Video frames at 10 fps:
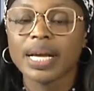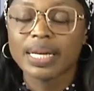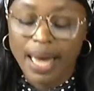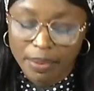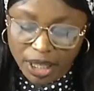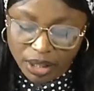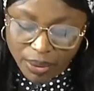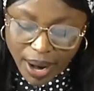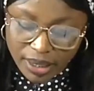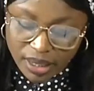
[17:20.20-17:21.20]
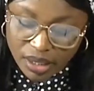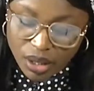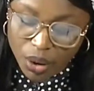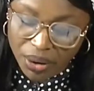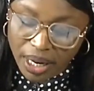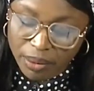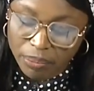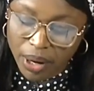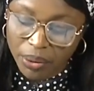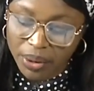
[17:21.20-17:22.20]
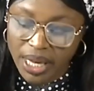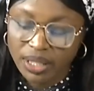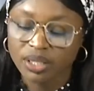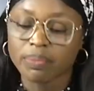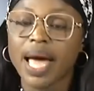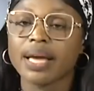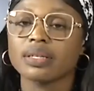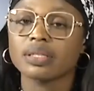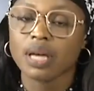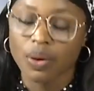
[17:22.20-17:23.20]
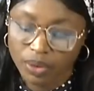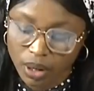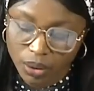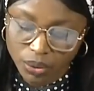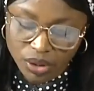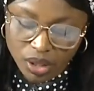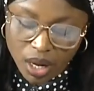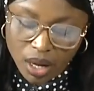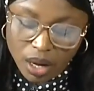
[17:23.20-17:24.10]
climate crisis, Hurricane Beryl hits Jamaica's south coast.